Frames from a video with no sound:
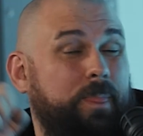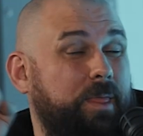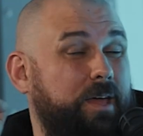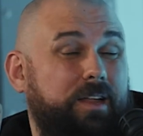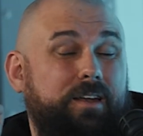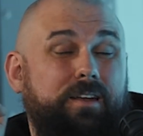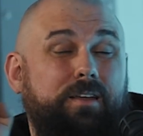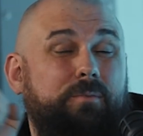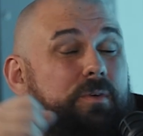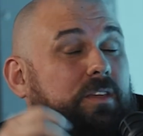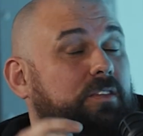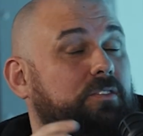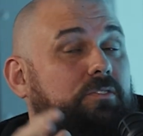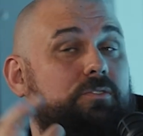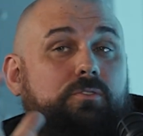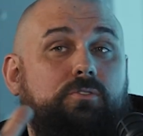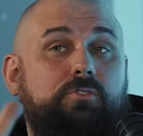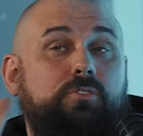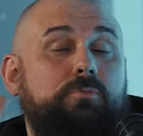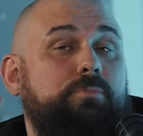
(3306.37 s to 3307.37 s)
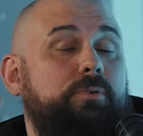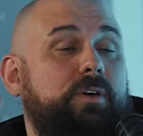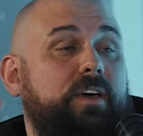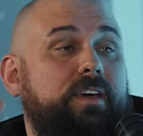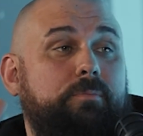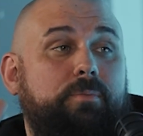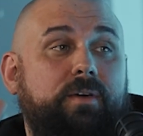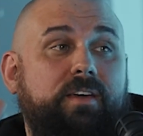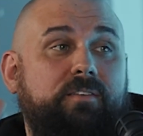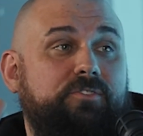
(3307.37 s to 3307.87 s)
And I mean, dude, you
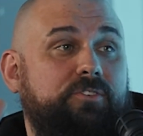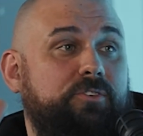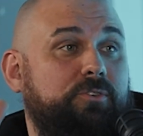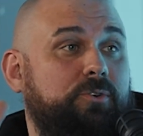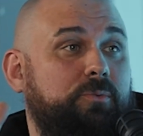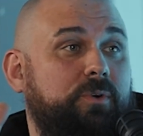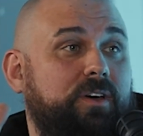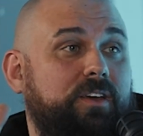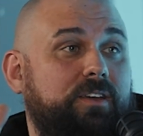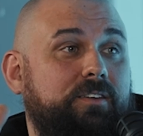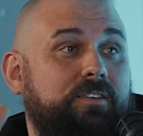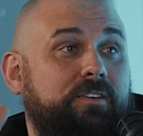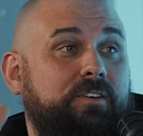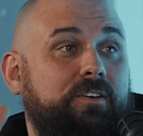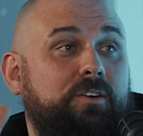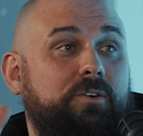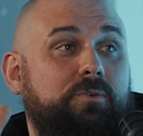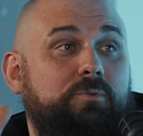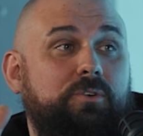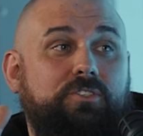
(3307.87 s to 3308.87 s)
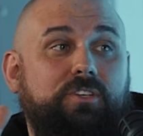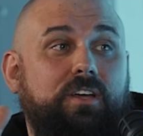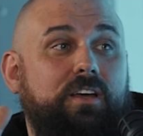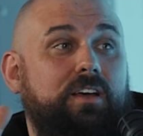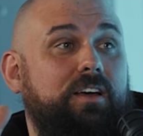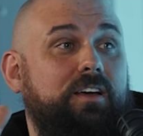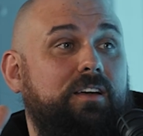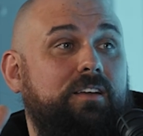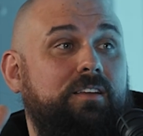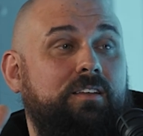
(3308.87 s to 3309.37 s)
paved your own way, which
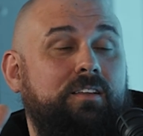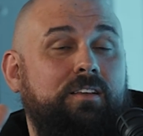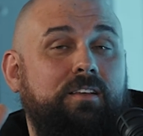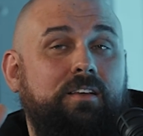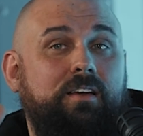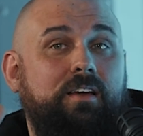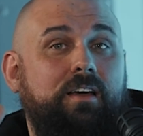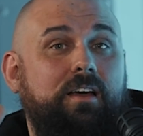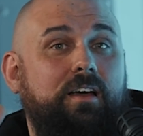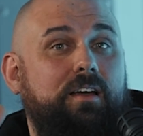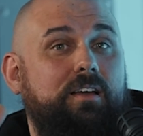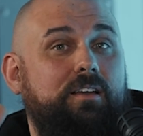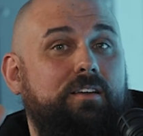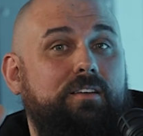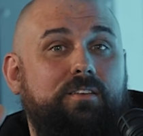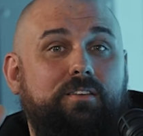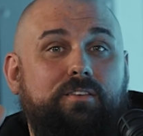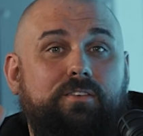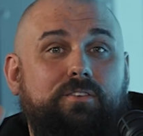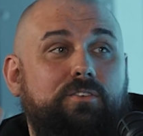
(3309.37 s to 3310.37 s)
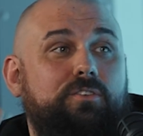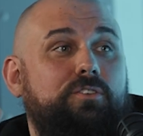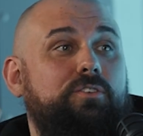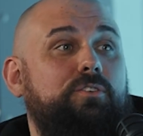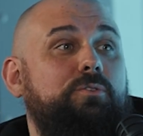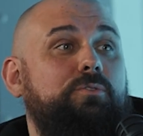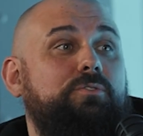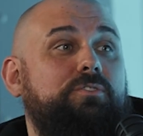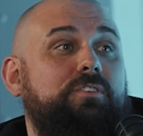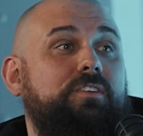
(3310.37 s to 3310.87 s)

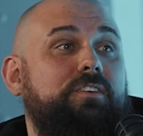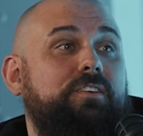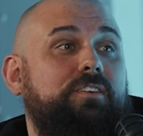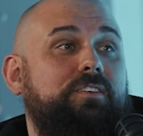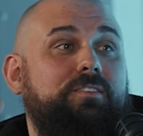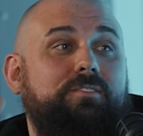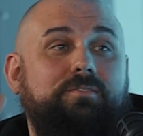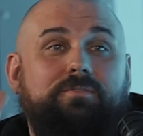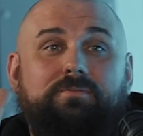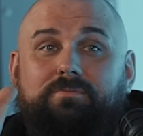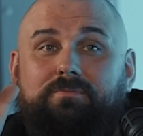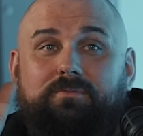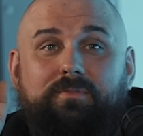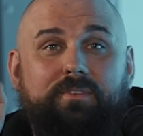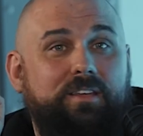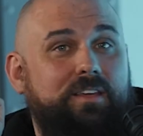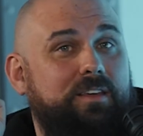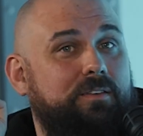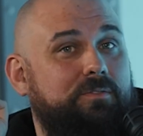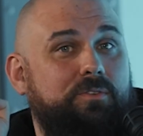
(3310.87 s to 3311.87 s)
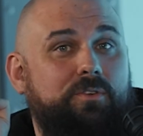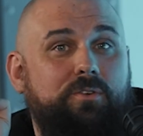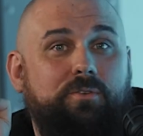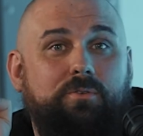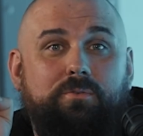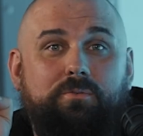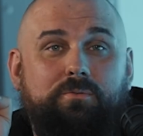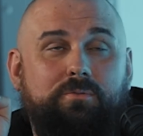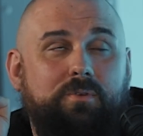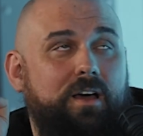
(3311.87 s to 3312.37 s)
hugely give
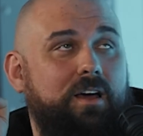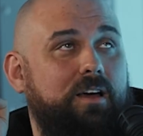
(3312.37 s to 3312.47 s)
you